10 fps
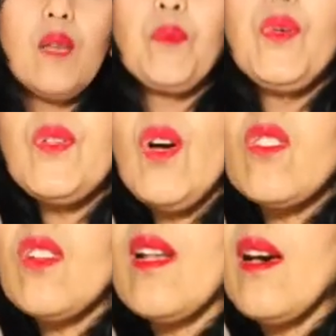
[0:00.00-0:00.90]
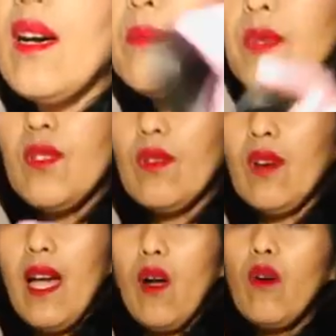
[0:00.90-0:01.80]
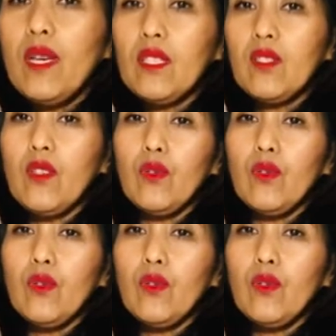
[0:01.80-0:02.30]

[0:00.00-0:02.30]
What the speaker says: put on gloves. So I always